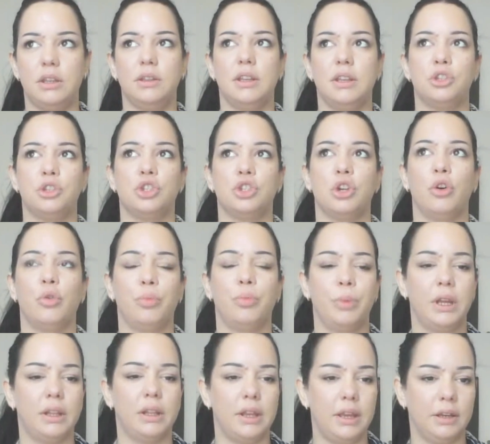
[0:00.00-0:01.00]
they saw
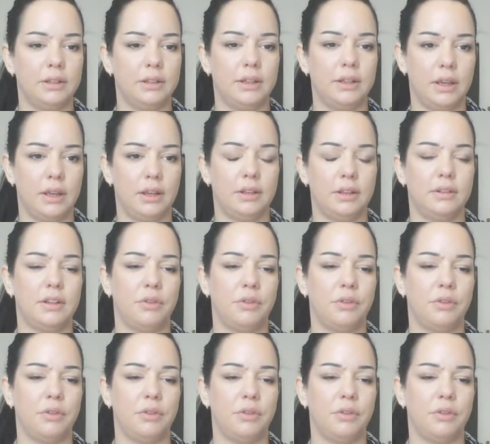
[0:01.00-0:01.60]
my LinkedIn,